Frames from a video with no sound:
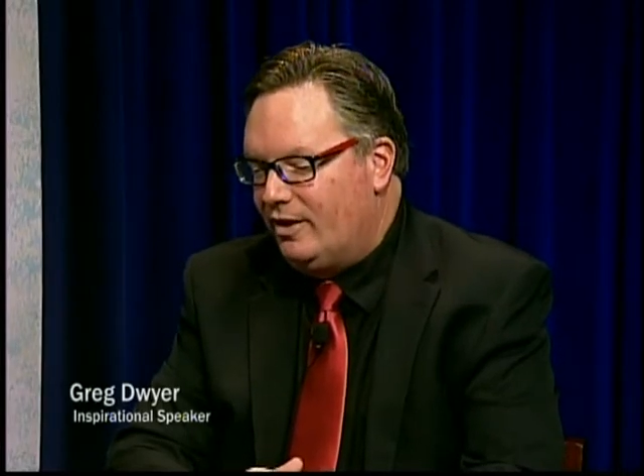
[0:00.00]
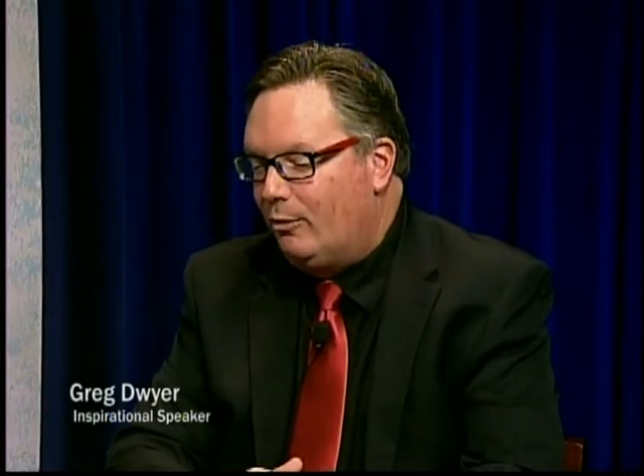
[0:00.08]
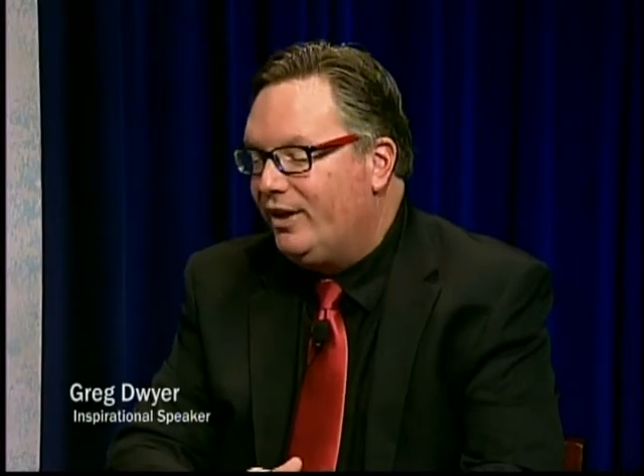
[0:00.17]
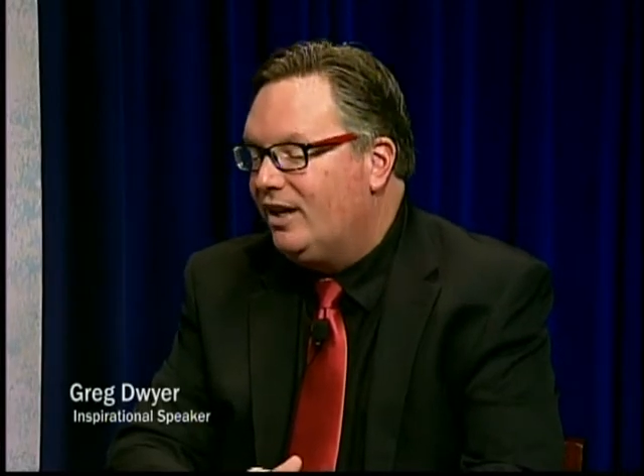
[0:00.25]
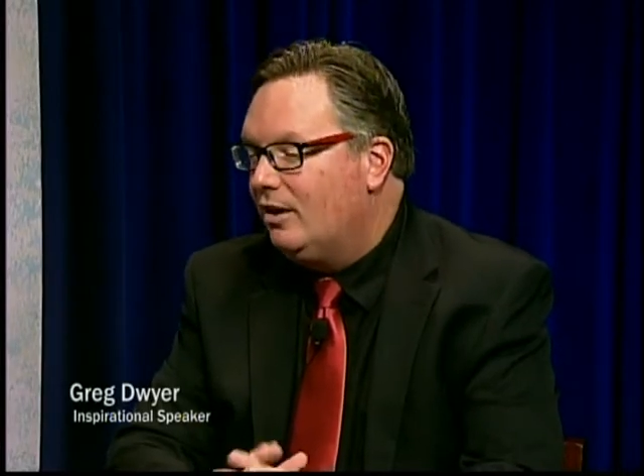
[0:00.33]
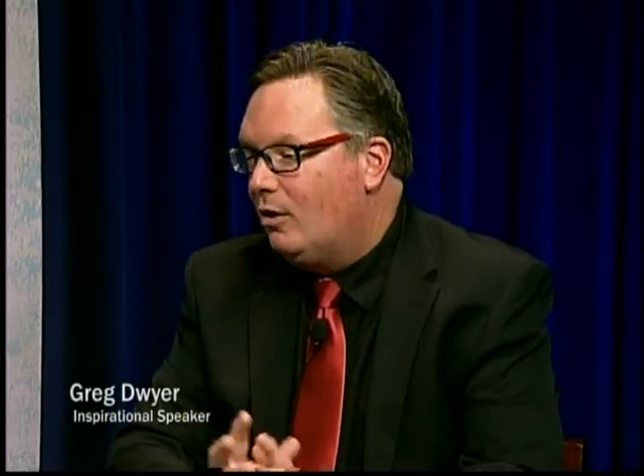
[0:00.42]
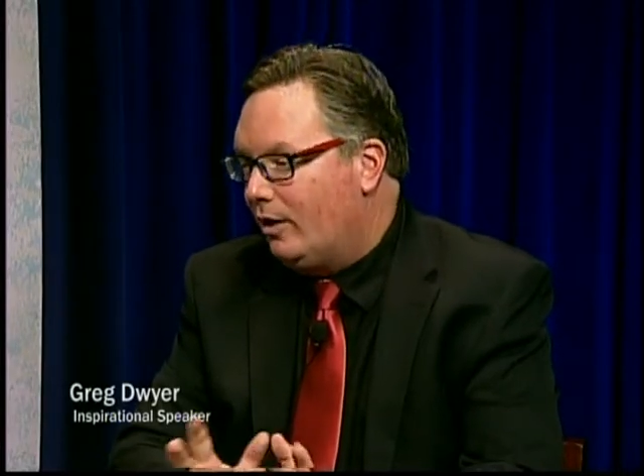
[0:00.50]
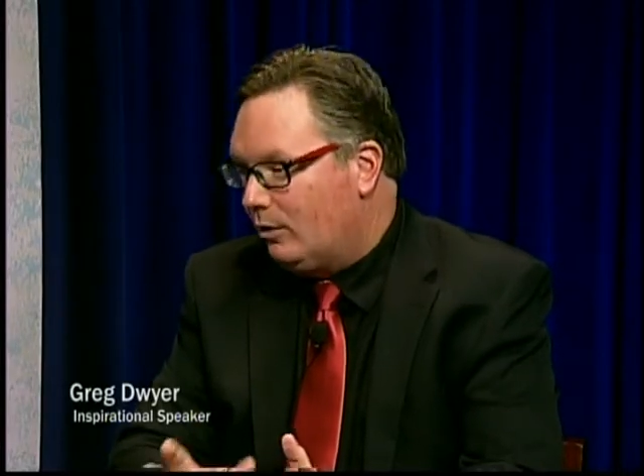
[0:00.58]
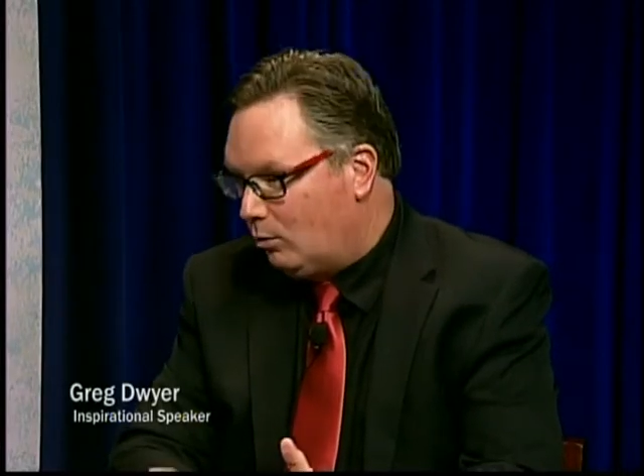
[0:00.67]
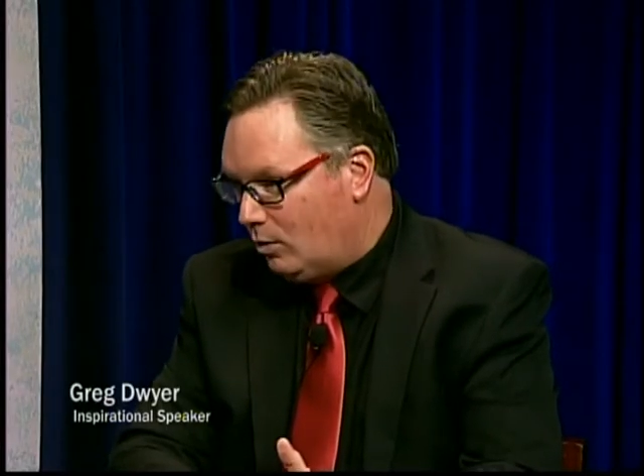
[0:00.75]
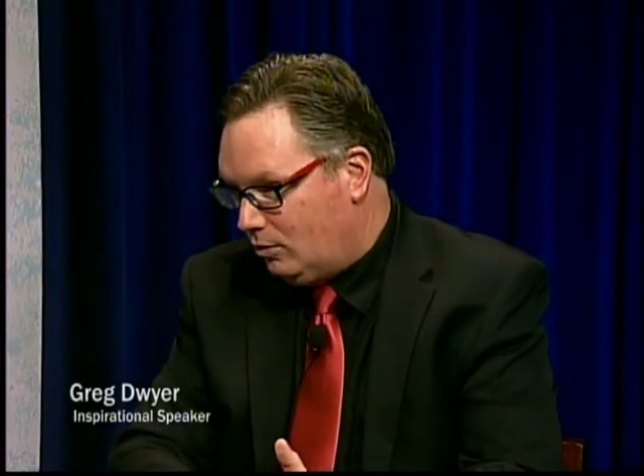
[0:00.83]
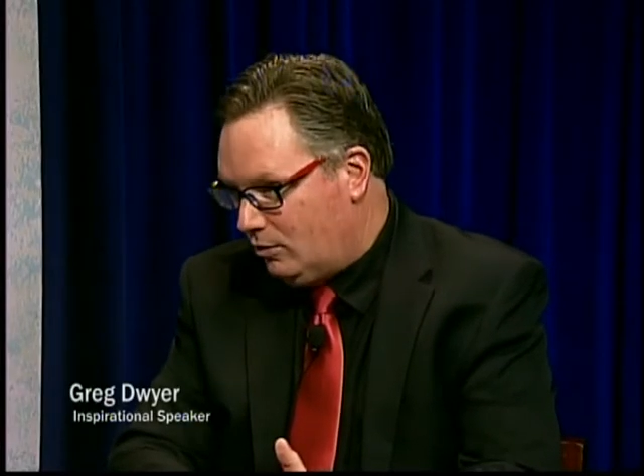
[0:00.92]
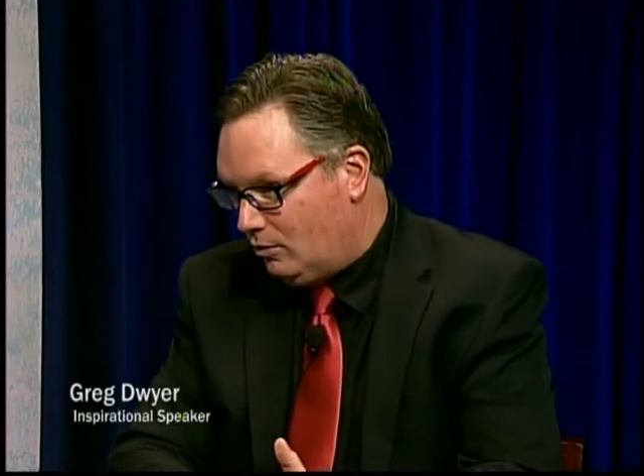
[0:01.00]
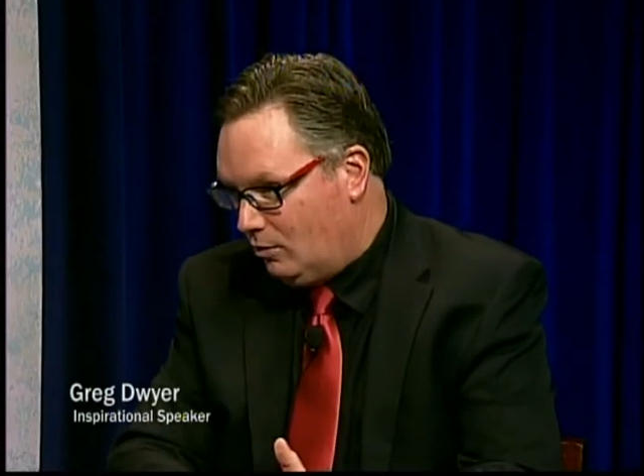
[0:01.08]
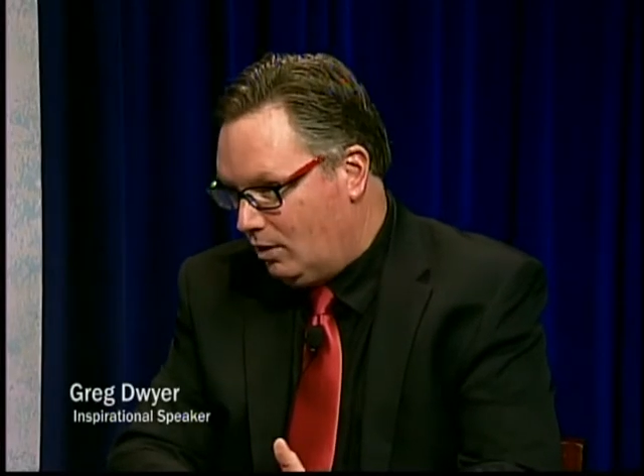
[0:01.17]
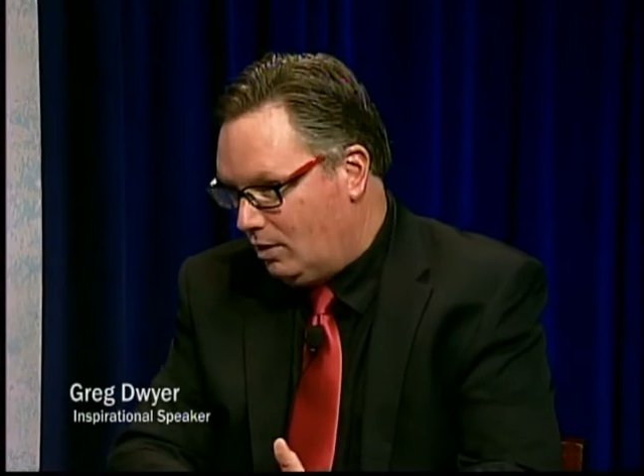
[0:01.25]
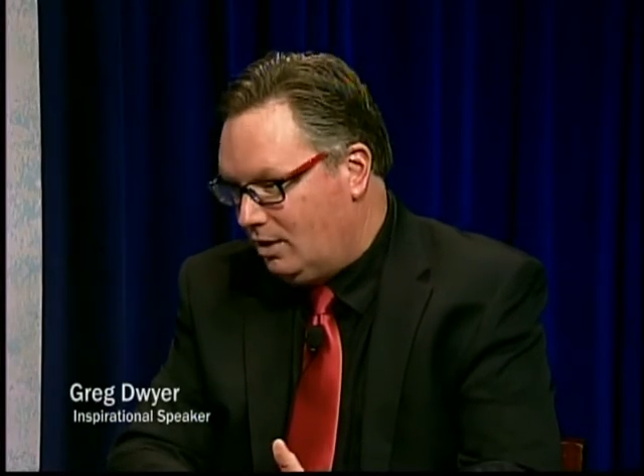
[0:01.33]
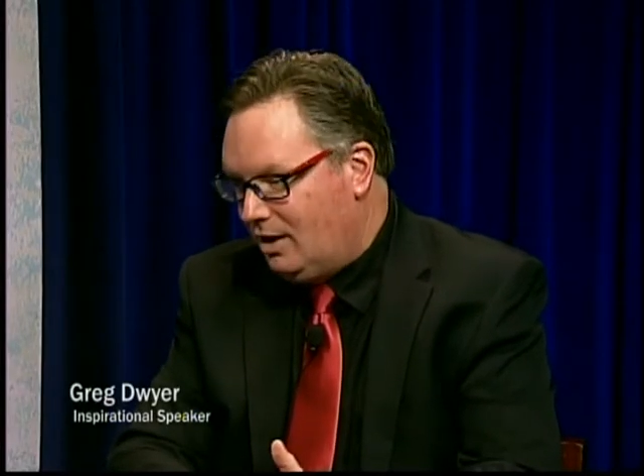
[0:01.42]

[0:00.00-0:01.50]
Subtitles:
Then we can go on a road tour.